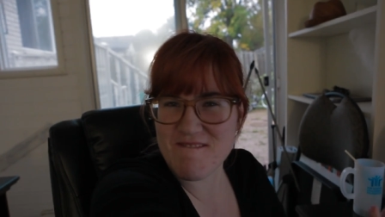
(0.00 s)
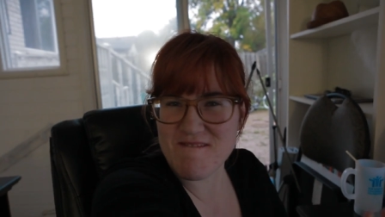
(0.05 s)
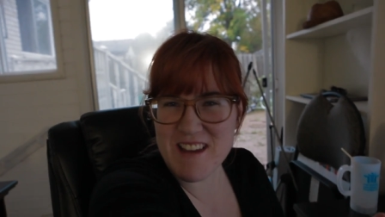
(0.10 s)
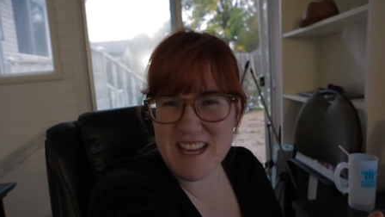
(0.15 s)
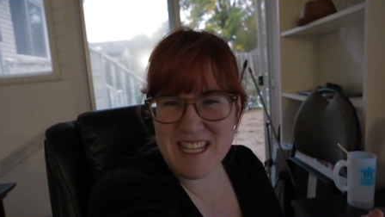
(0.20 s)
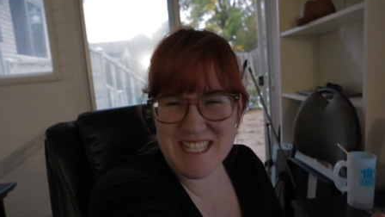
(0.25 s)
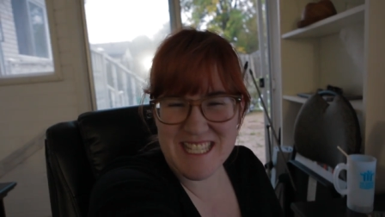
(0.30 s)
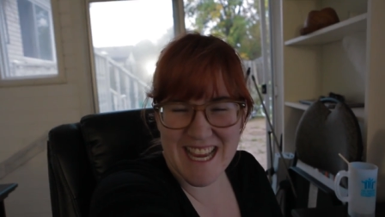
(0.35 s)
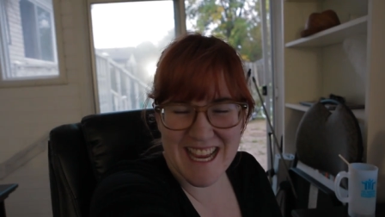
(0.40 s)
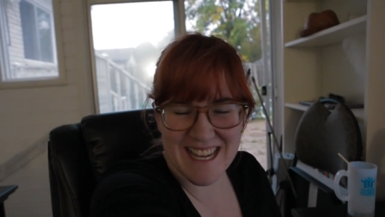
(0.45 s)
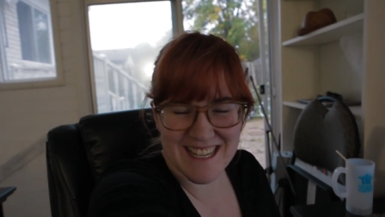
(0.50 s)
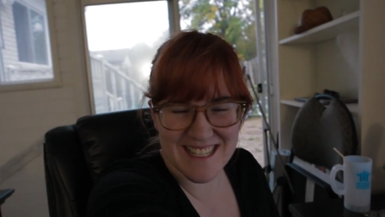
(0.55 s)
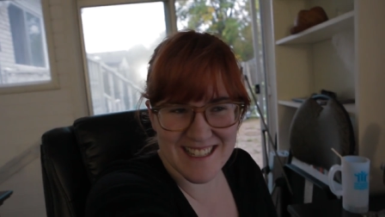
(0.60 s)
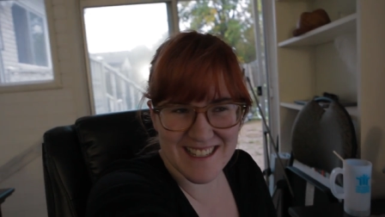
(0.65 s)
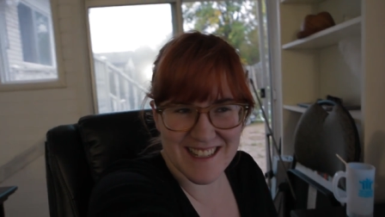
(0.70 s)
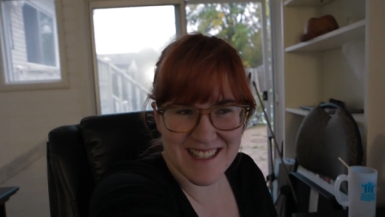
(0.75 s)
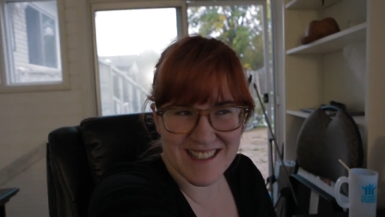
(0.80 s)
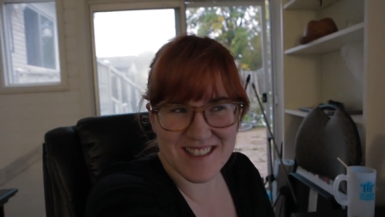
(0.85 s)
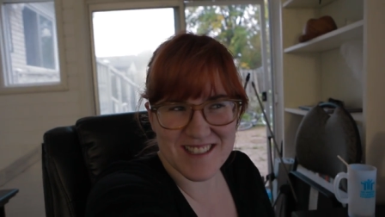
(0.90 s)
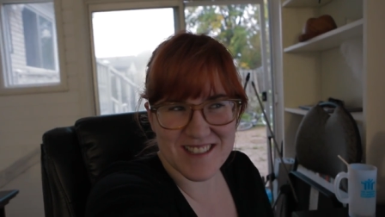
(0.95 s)

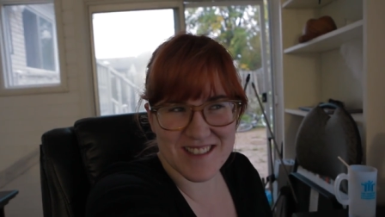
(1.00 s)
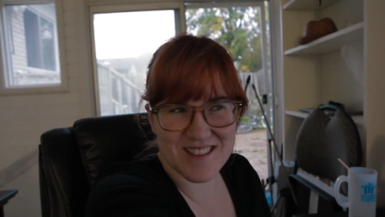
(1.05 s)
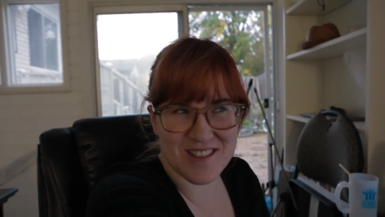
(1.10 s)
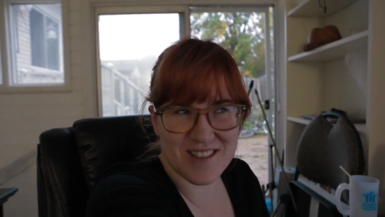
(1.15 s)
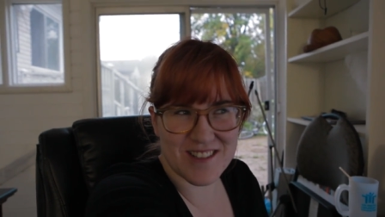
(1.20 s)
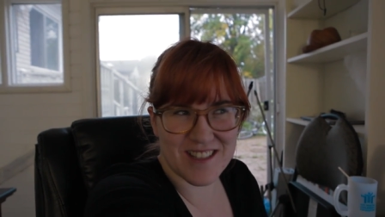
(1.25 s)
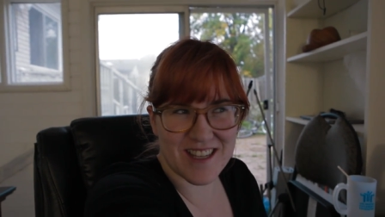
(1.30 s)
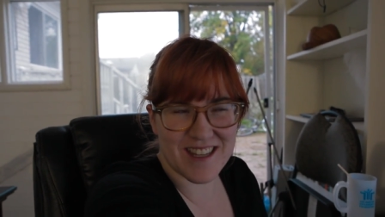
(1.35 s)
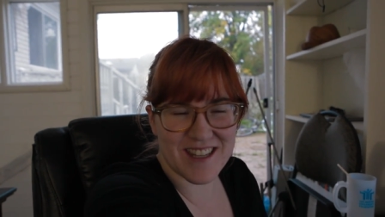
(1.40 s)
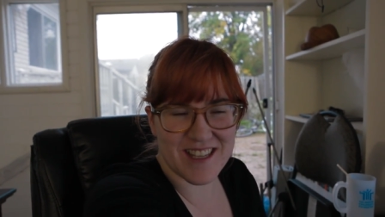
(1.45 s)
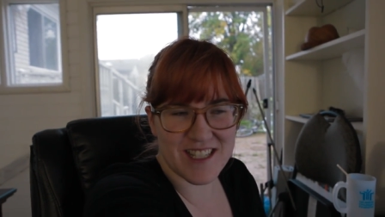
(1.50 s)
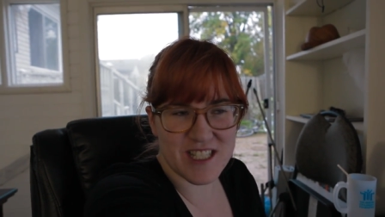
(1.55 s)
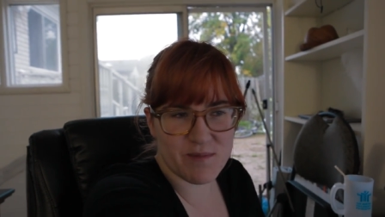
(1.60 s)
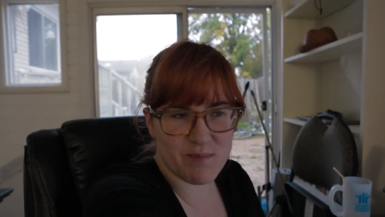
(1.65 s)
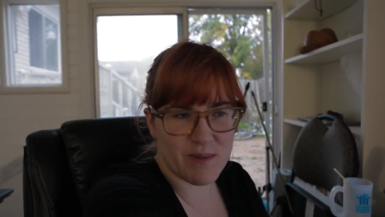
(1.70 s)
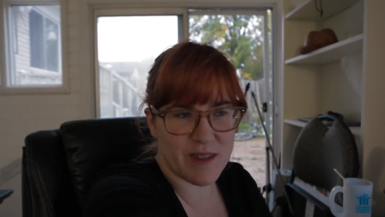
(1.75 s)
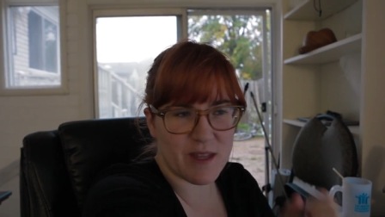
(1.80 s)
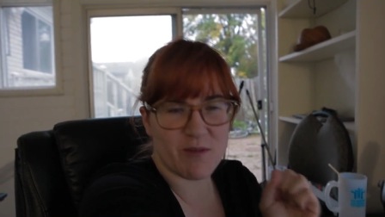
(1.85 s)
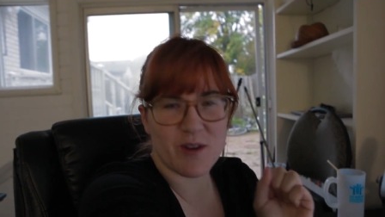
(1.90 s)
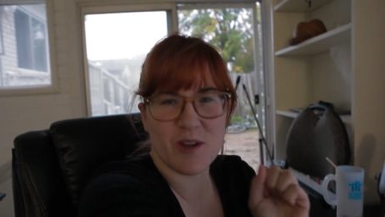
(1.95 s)
intended it to look like this,
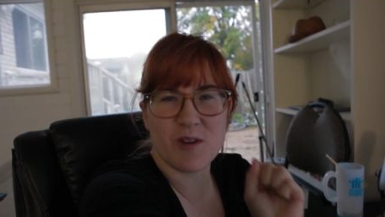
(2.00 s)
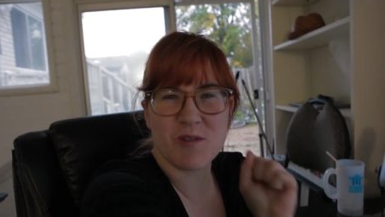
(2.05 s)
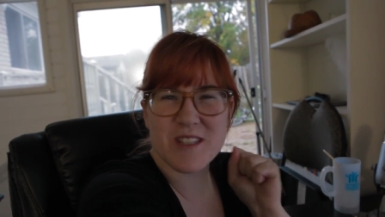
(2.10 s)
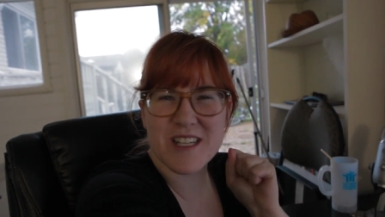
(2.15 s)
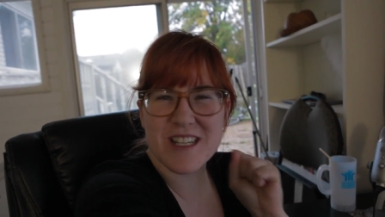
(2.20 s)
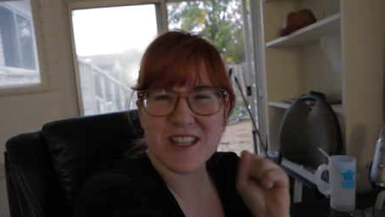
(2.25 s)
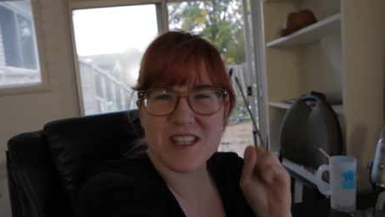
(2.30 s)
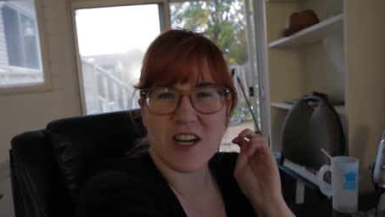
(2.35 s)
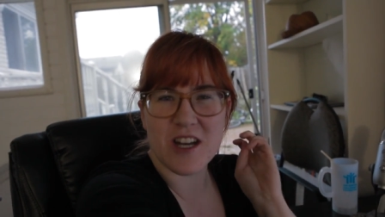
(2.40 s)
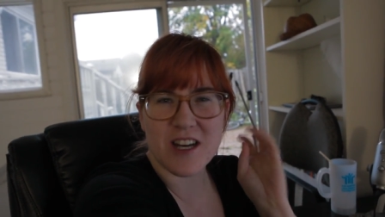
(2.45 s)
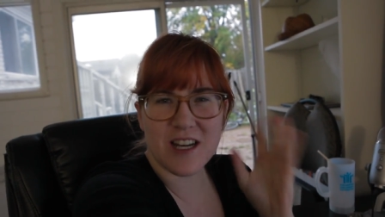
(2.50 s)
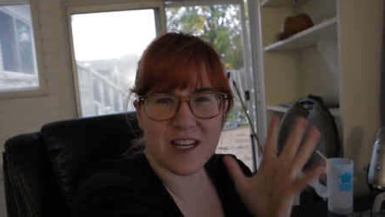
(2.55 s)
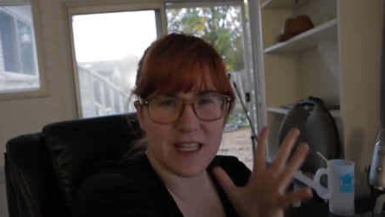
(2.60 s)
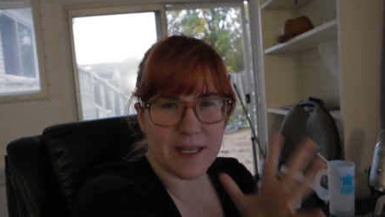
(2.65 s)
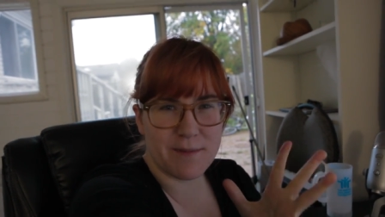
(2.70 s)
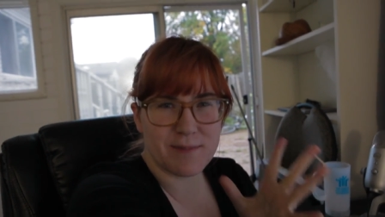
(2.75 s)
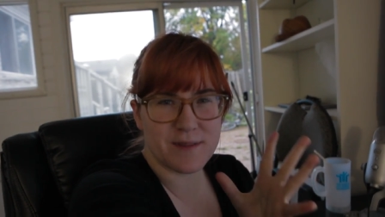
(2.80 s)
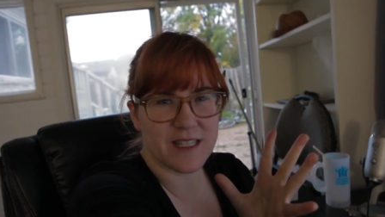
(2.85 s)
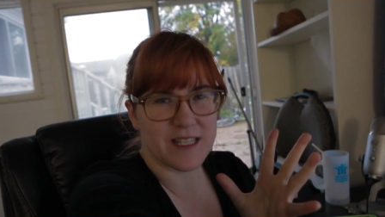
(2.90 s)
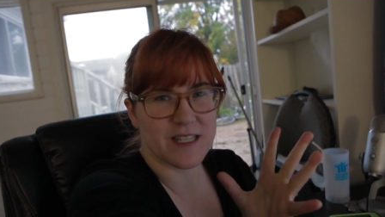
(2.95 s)
but they were using a lot of
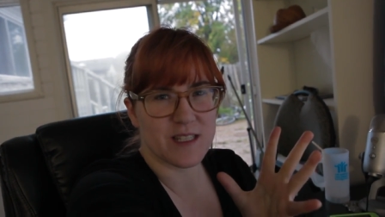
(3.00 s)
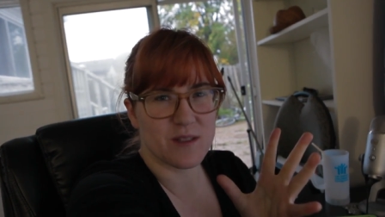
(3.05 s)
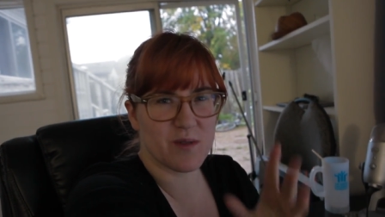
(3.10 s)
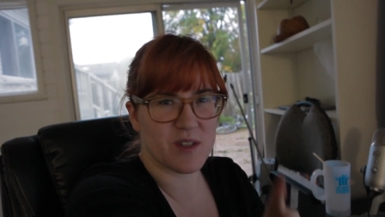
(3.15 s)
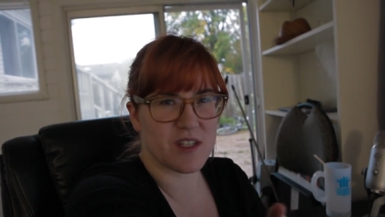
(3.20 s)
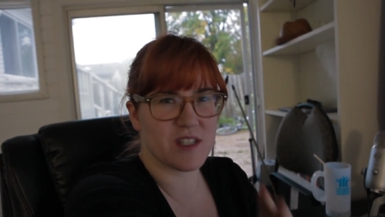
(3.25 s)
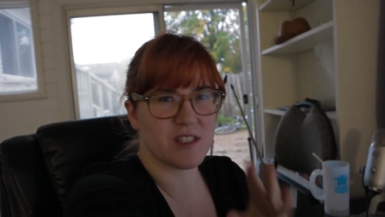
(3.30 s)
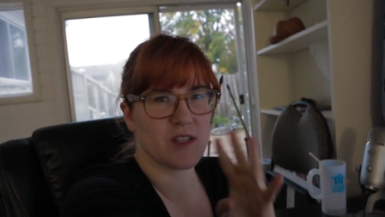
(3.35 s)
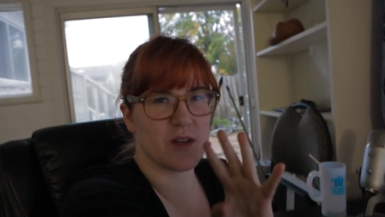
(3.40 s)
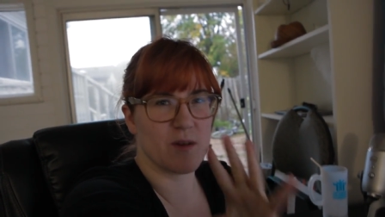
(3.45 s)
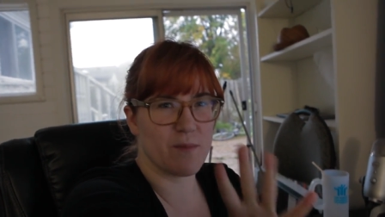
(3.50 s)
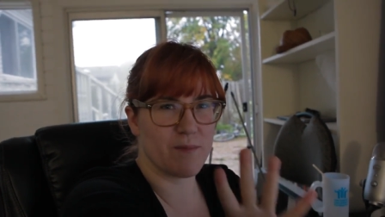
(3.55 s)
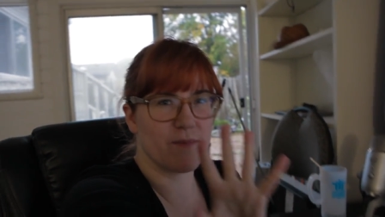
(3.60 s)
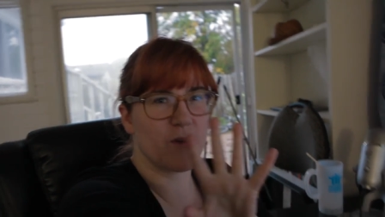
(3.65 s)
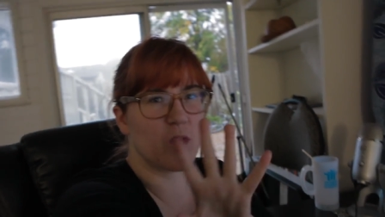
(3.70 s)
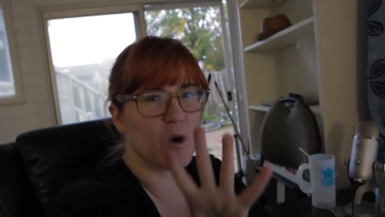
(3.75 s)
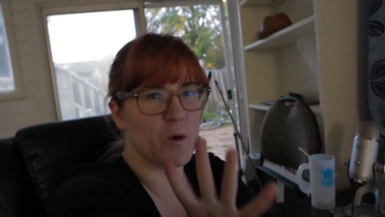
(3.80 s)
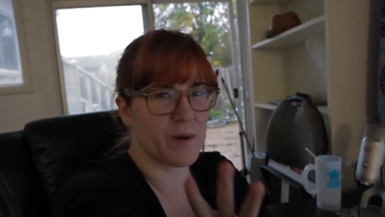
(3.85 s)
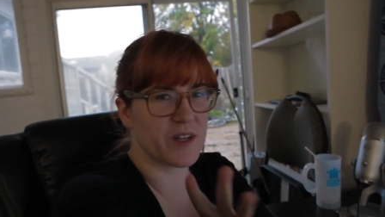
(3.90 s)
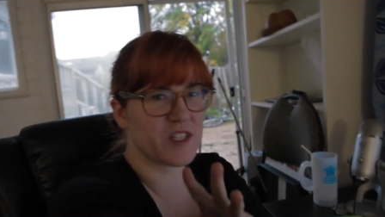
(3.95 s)
ellipses, which is a
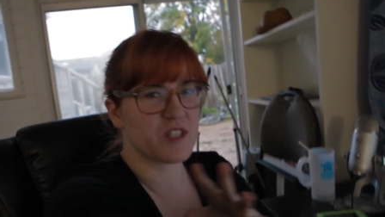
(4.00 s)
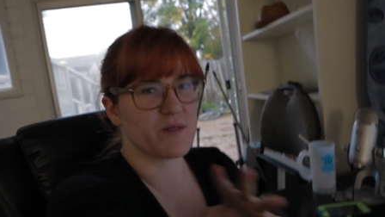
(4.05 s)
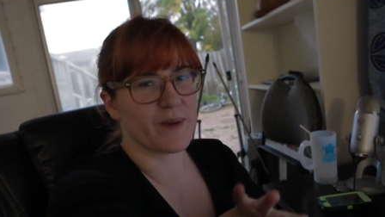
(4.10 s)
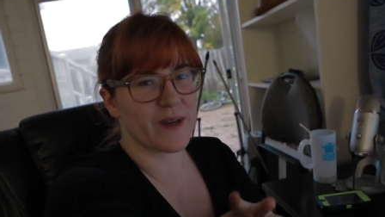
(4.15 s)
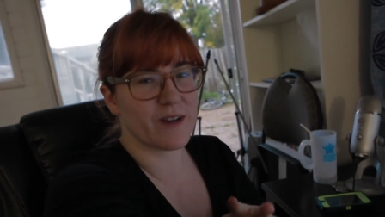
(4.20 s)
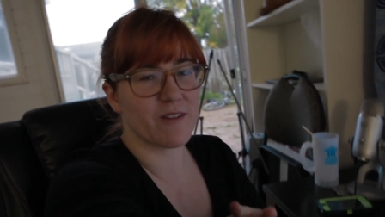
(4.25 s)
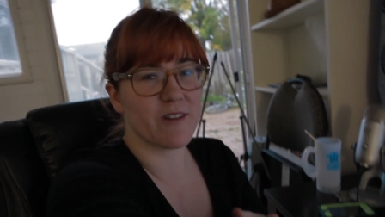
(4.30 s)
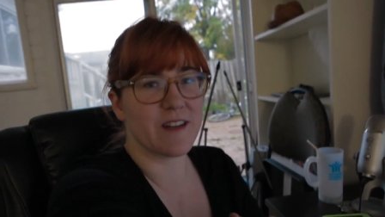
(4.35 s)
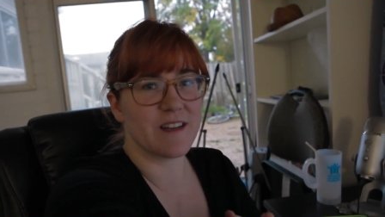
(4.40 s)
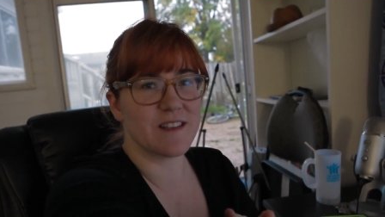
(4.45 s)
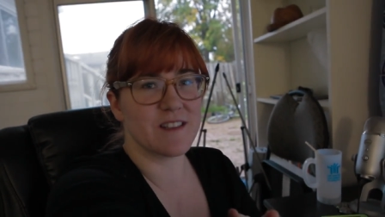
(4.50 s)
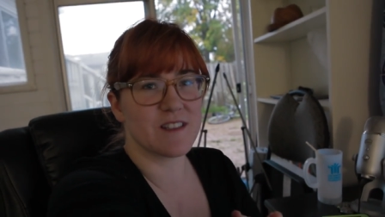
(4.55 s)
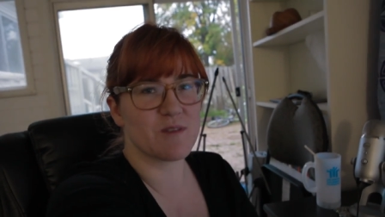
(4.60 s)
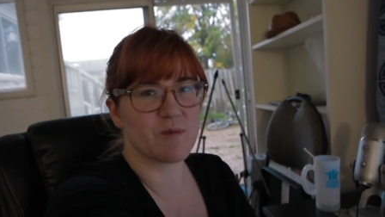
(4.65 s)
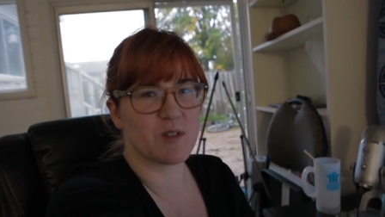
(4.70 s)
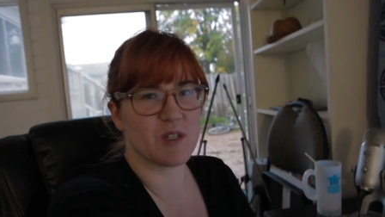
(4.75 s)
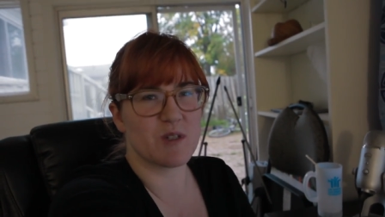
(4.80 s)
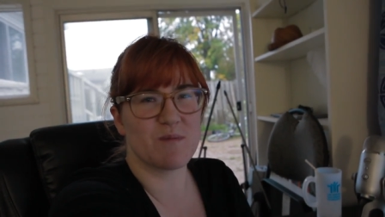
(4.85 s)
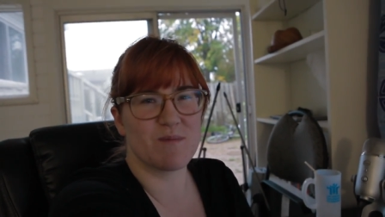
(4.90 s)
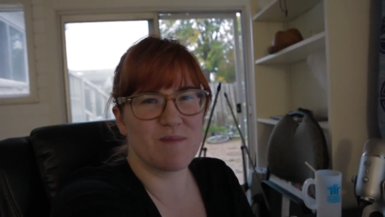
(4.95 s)
whole bunch of periods,
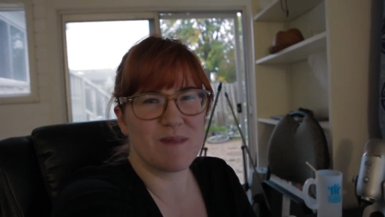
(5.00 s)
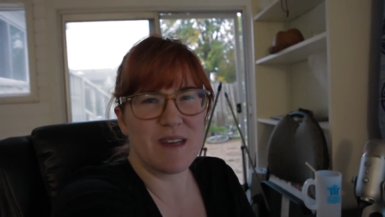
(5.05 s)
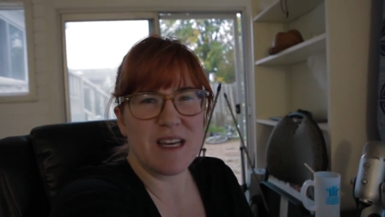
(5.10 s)
which